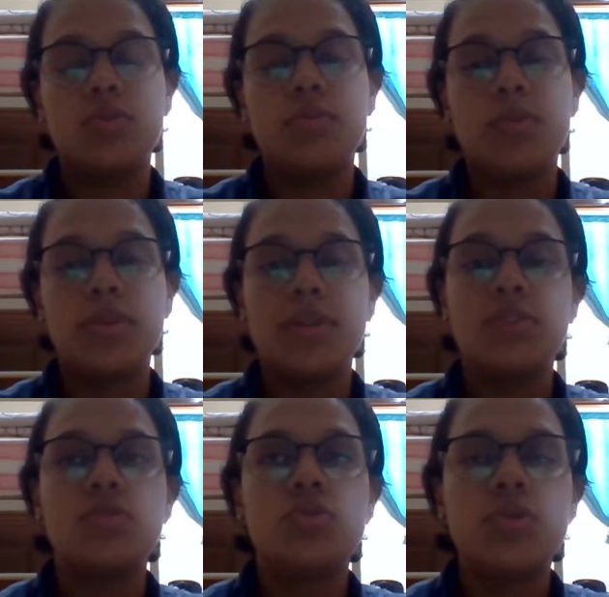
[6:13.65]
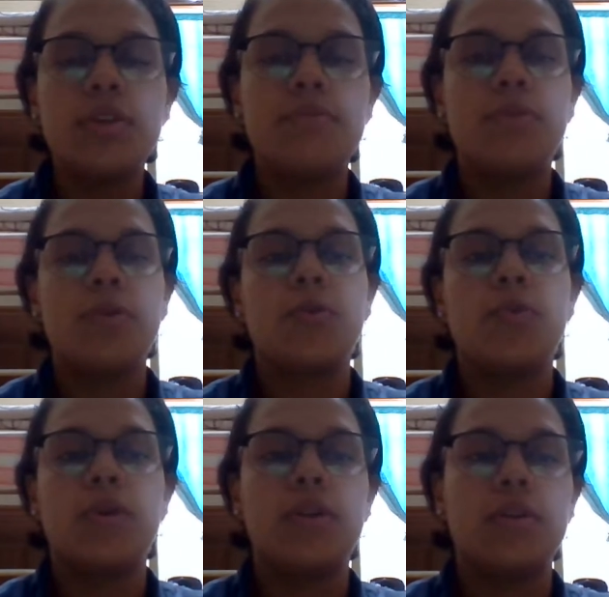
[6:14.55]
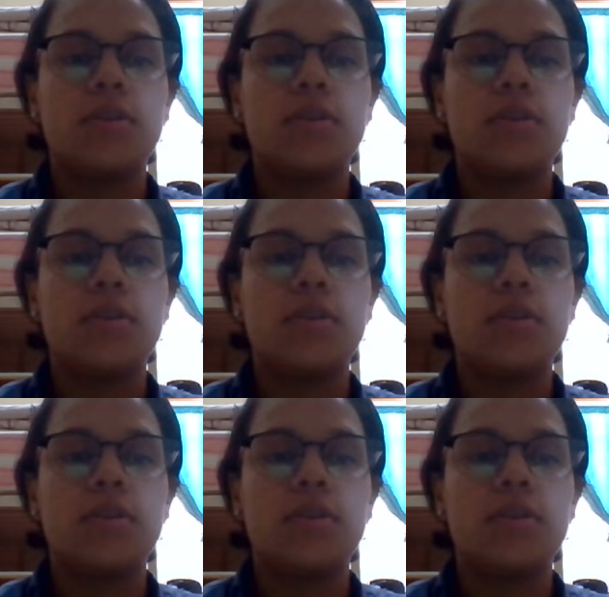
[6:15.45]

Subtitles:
to more than 3.1